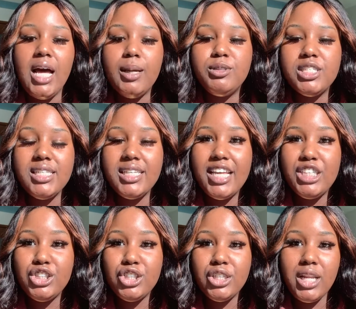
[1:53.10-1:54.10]
just in
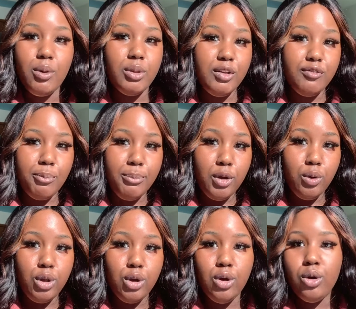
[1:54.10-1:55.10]
case you're not really
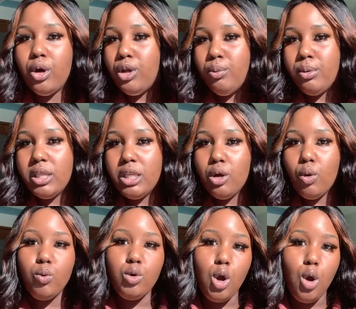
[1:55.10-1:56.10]
familiar or you really
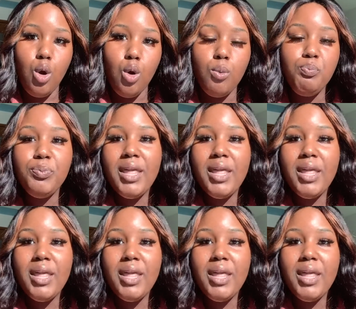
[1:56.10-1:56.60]
don't know